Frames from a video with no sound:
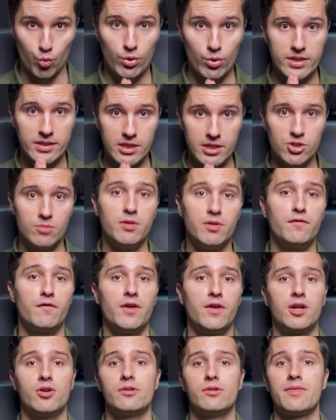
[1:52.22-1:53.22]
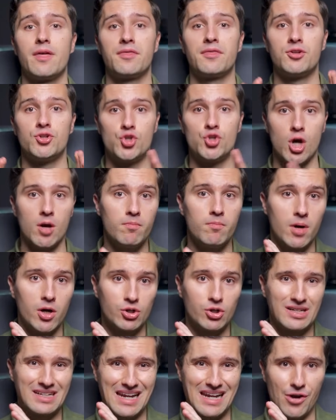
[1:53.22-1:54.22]
we need to be fair that the job
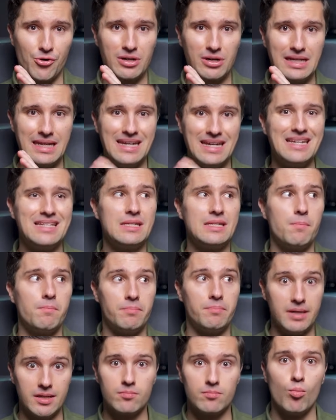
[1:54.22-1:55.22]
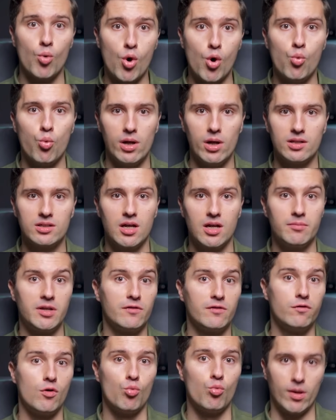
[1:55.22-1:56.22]
market currently is a bit more welcoming
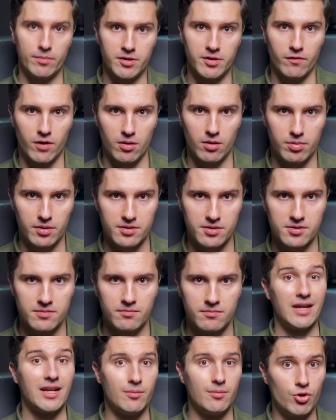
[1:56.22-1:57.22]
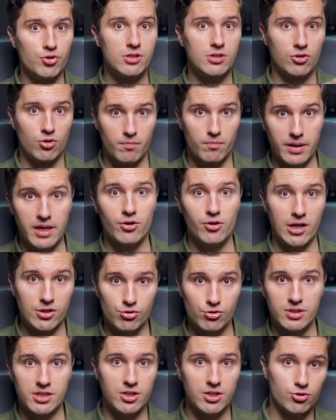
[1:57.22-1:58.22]
for web developers. And I mostly compare
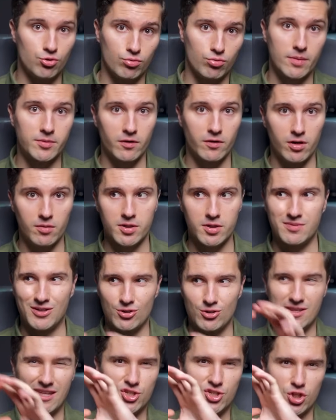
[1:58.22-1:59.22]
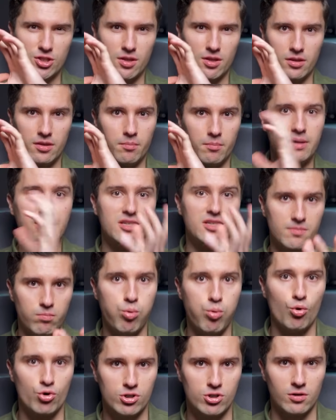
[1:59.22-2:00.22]
Android here to web developers because that's just the, the biggest
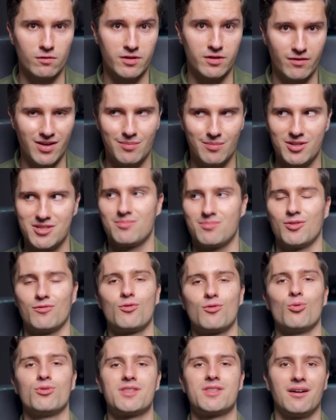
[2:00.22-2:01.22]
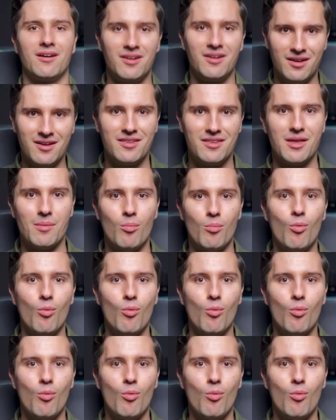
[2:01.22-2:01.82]
portion of developers, but of course there, there are